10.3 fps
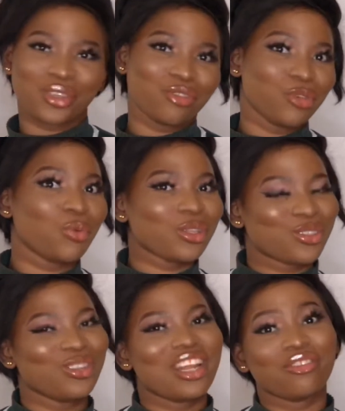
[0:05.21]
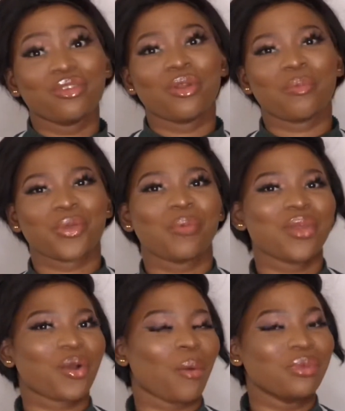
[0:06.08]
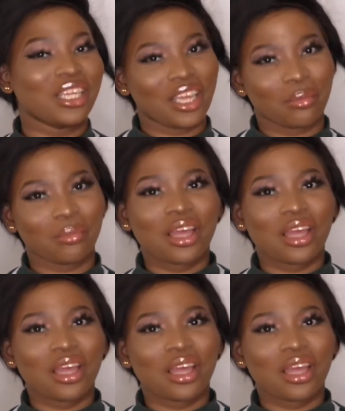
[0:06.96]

if you want to level up your makeup game.